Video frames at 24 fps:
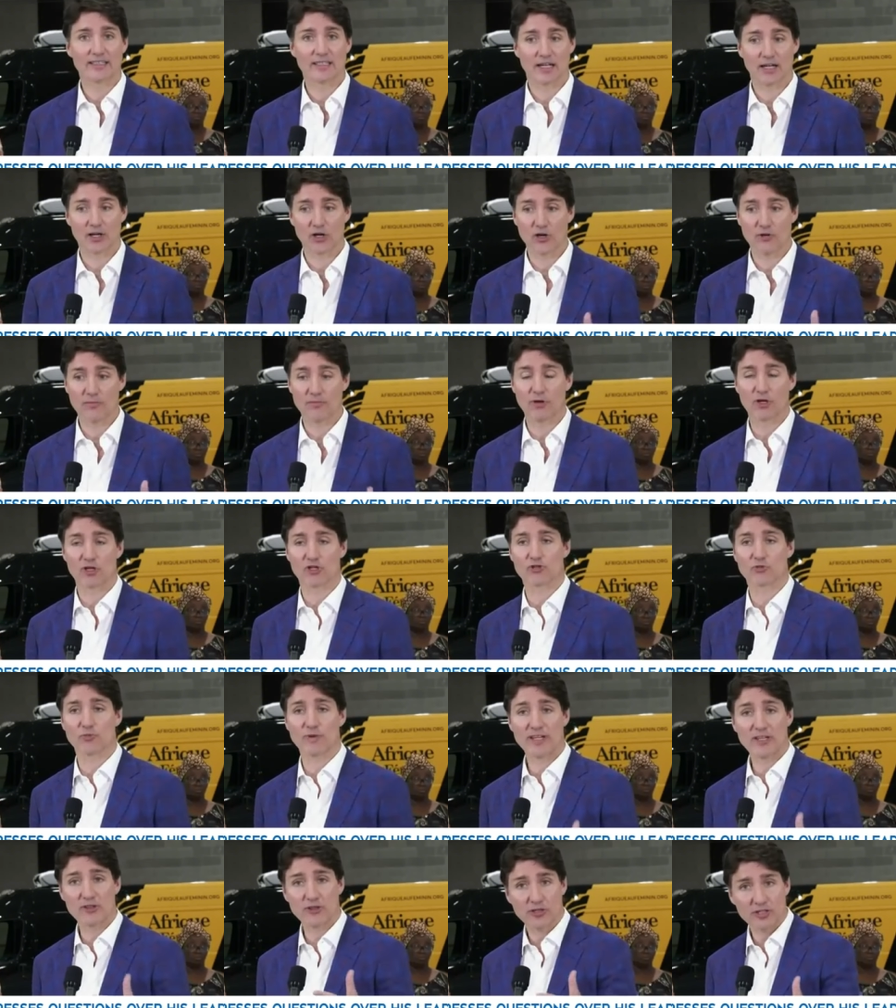That's why
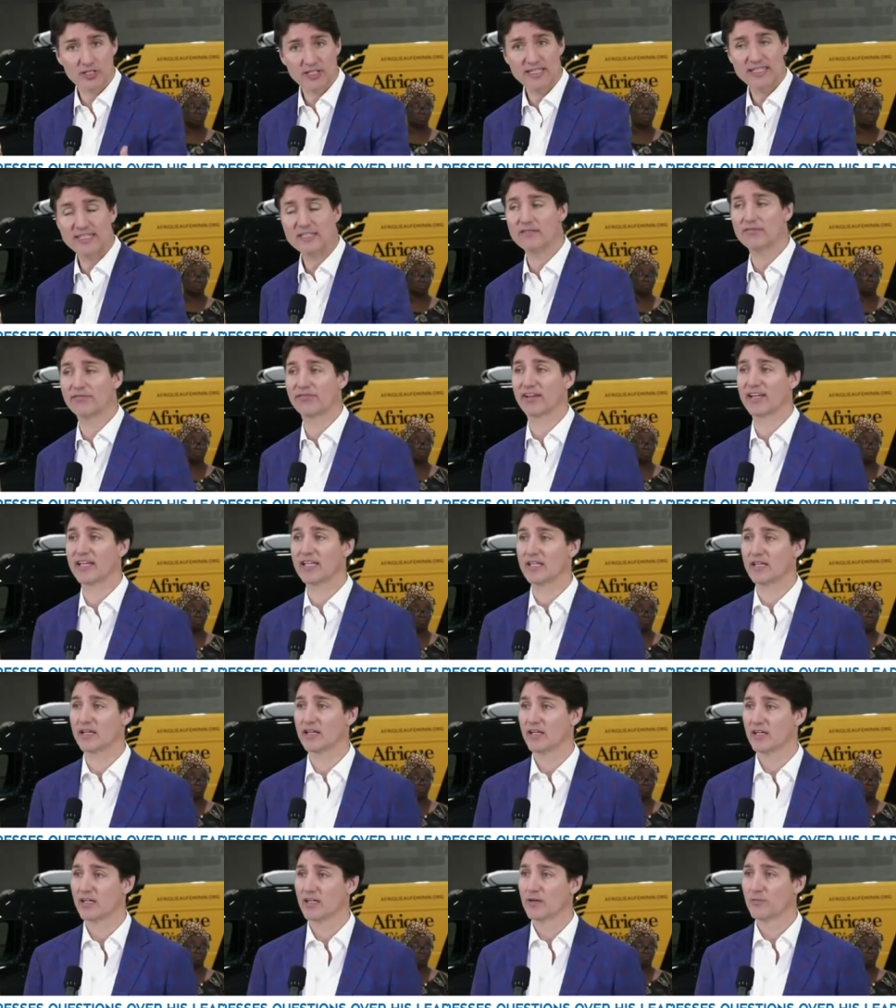our government is
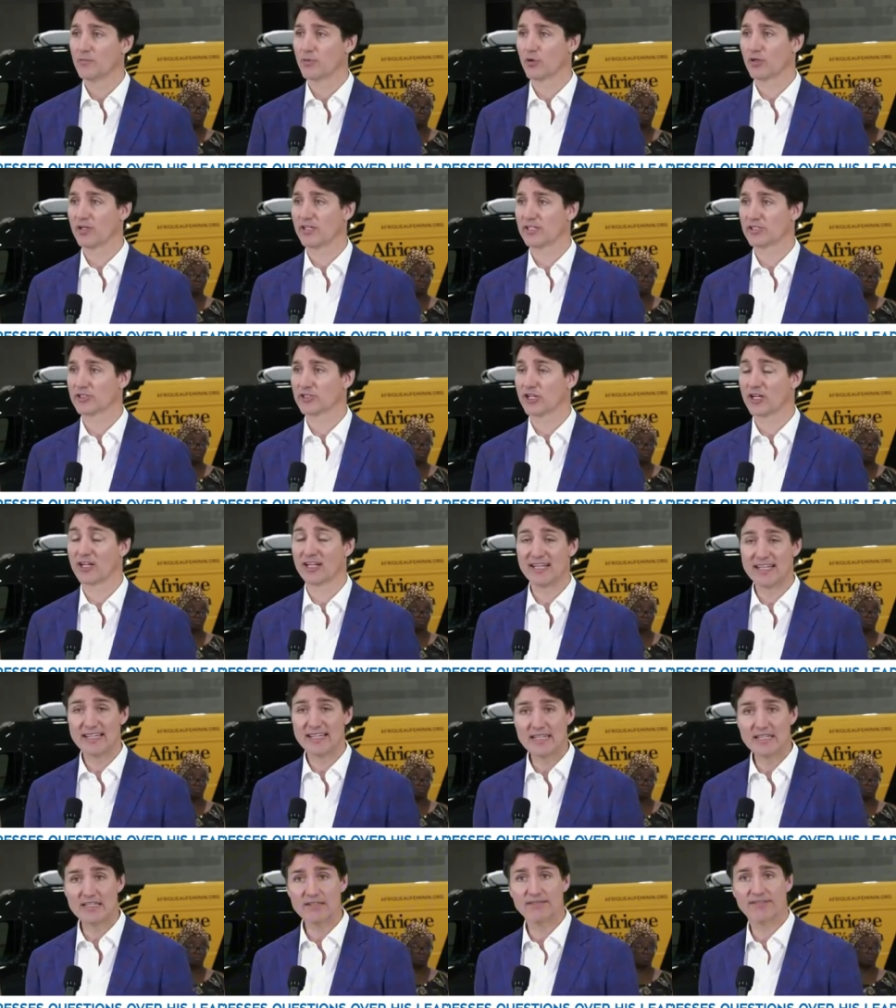anchored
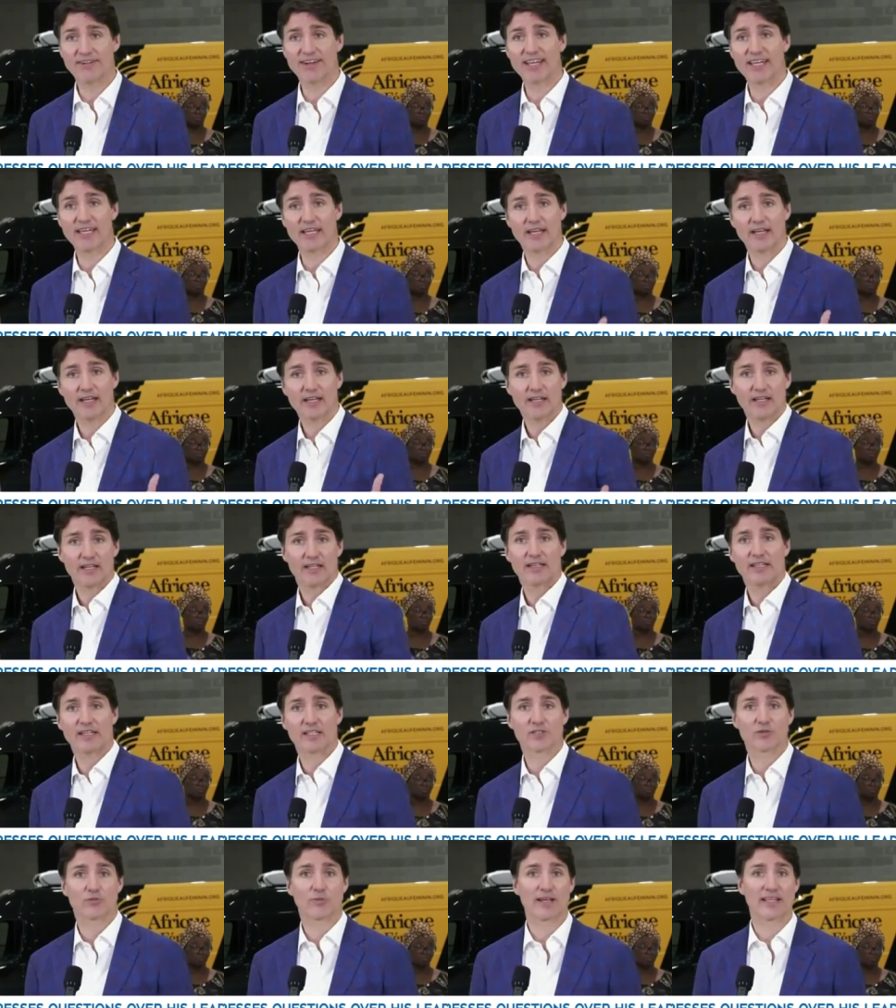on the need to
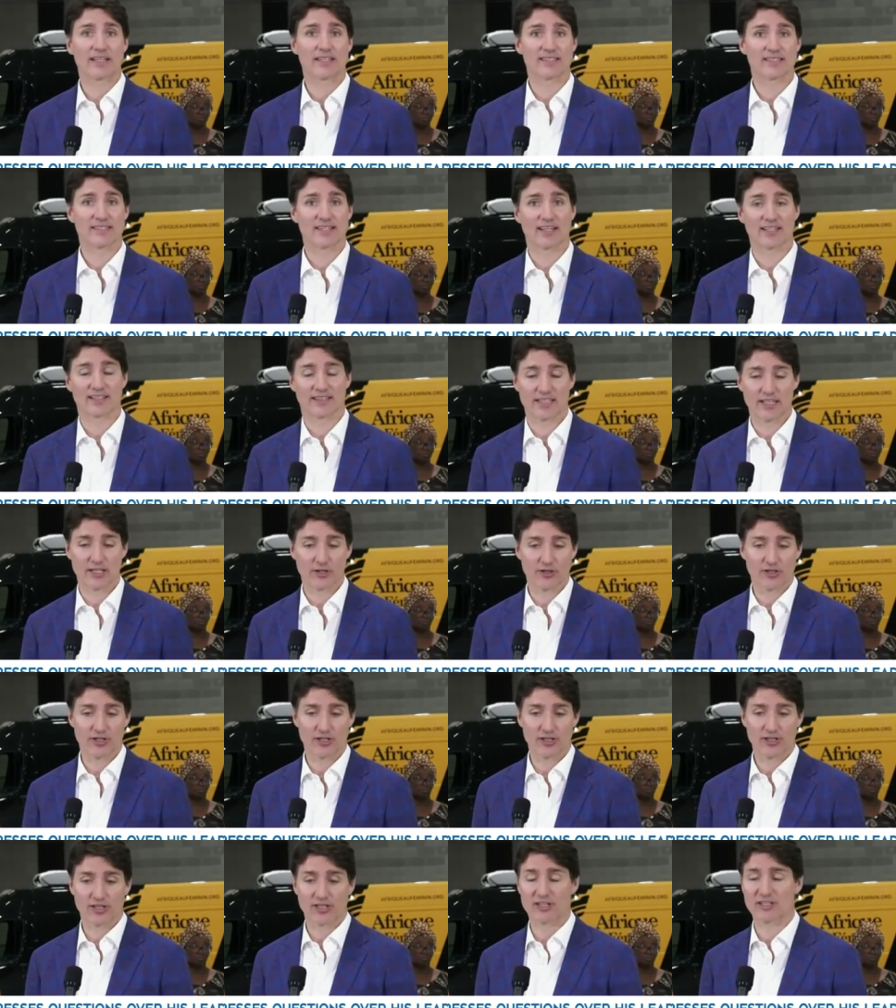deliver for people,
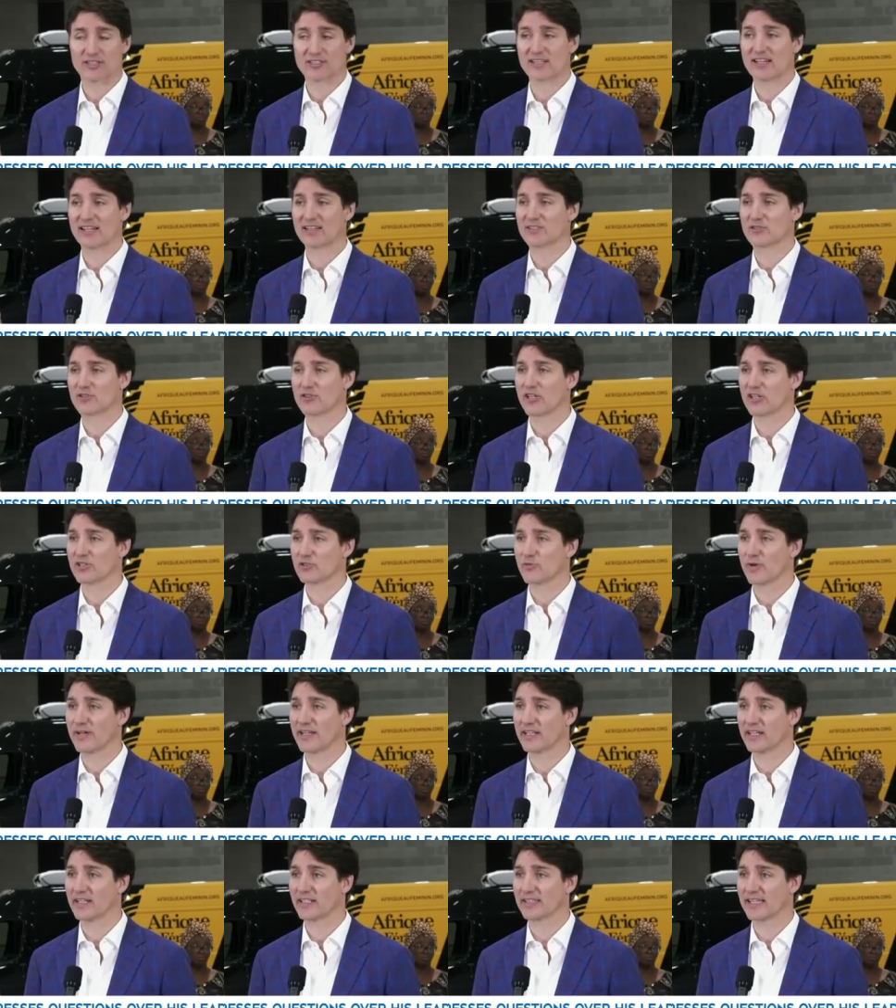
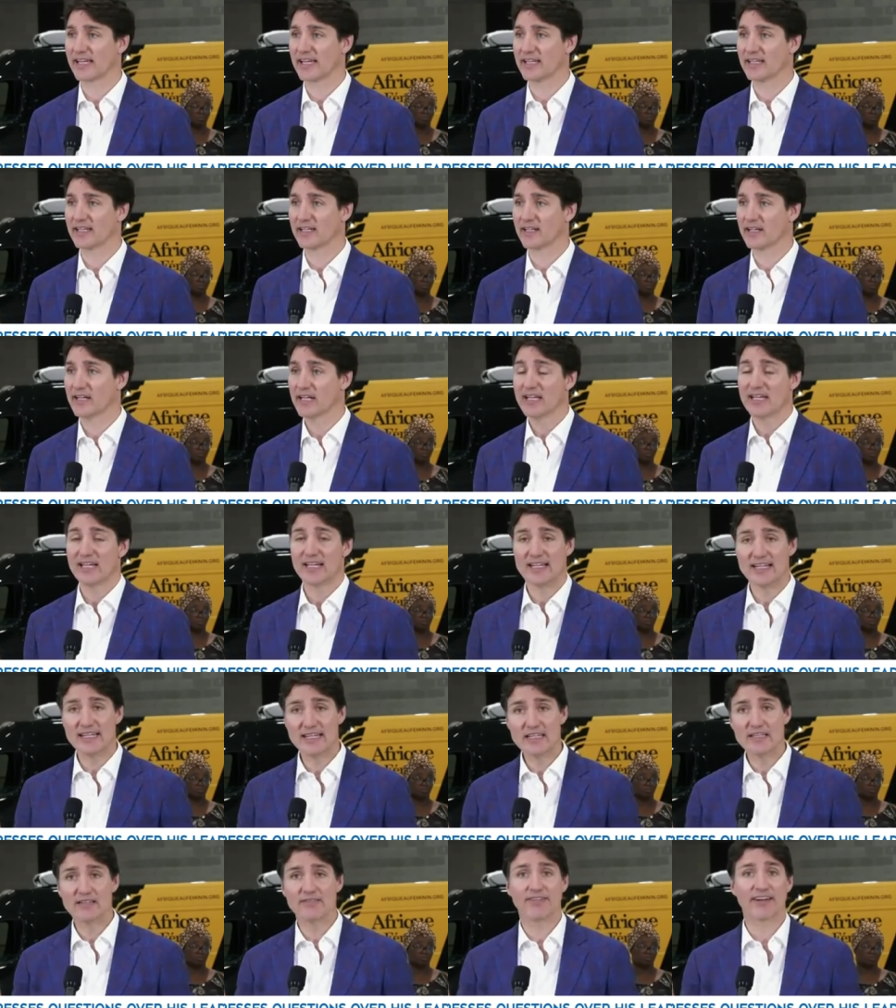to deliver
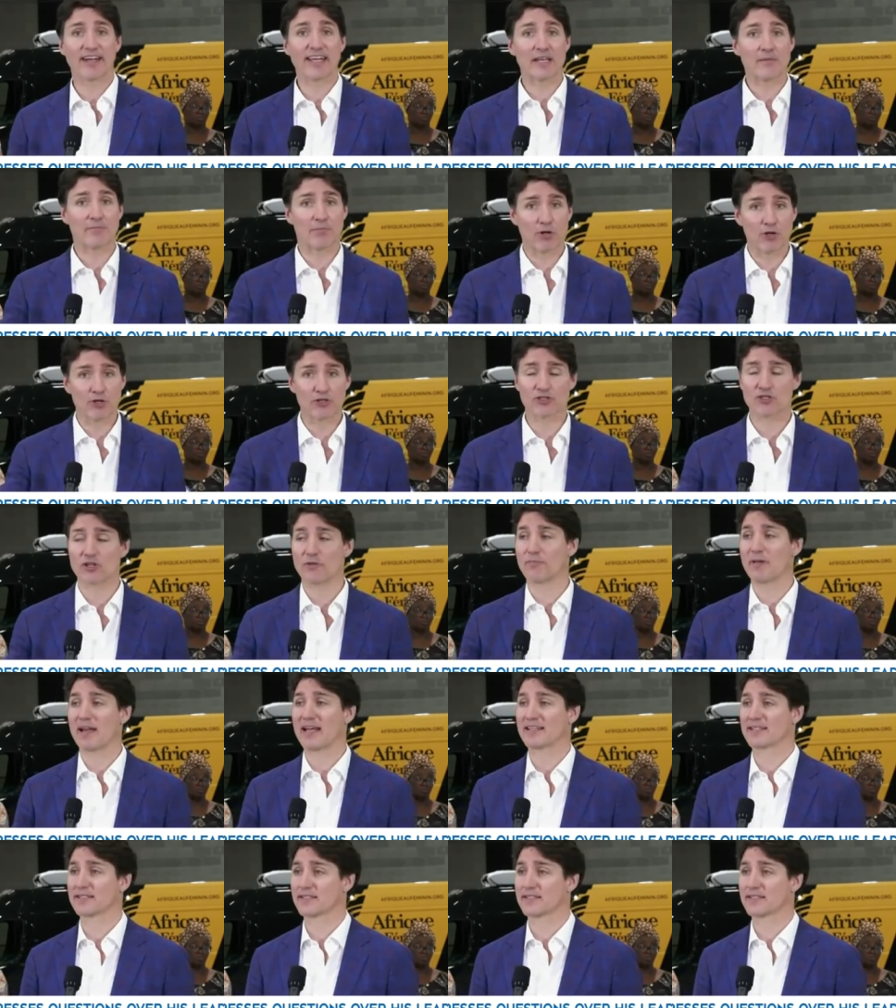dental care, to